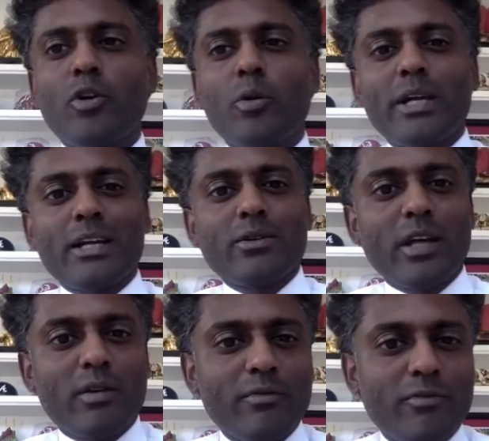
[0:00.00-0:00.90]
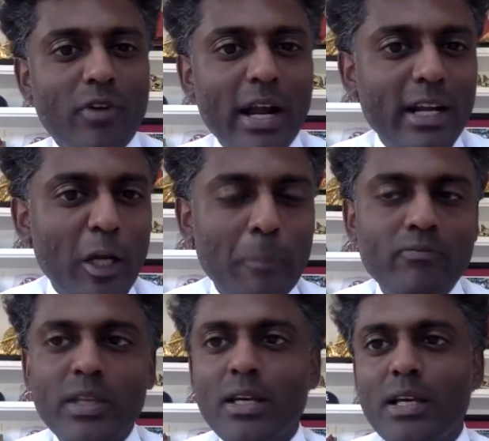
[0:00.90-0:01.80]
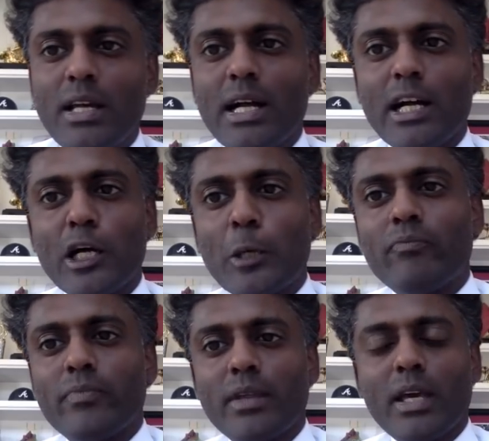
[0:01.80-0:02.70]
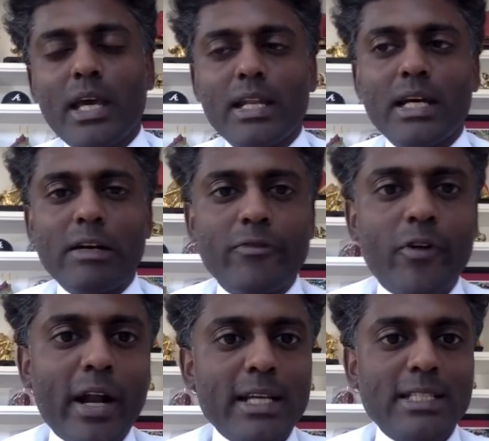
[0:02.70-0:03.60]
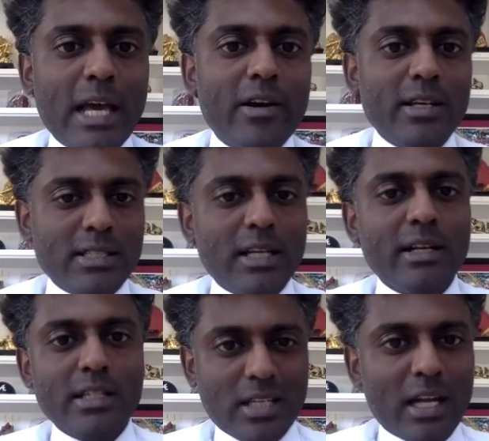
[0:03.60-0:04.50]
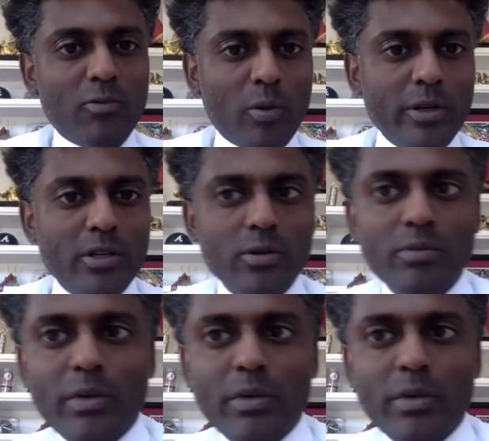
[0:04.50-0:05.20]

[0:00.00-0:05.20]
Normally, I do that on Friday. Friday, Saturday, Sunday is kind of what we do.